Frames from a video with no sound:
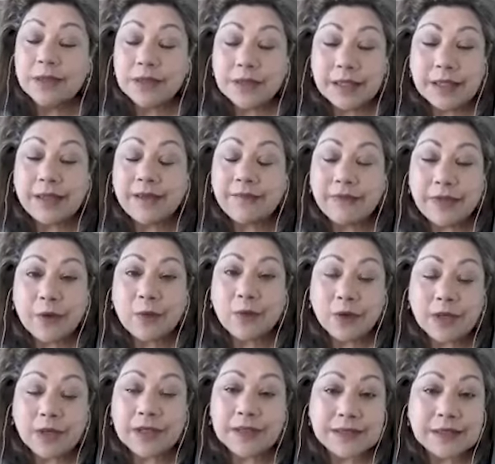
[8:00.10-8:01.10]
believe that we're
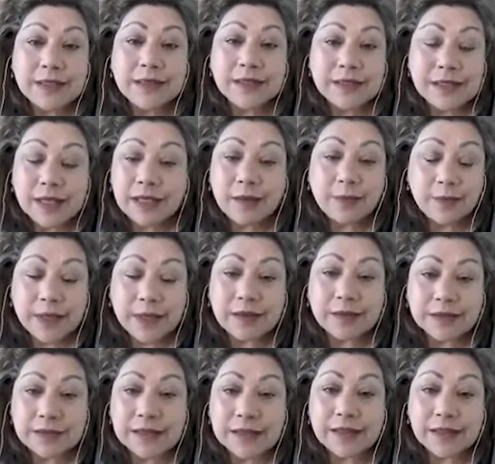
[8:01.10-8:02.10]
going to see the death
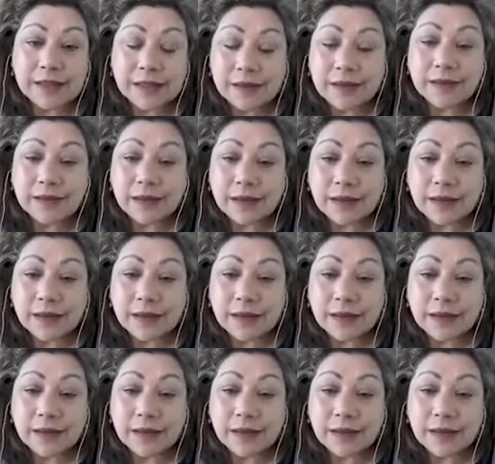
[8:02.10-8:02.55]
penalty,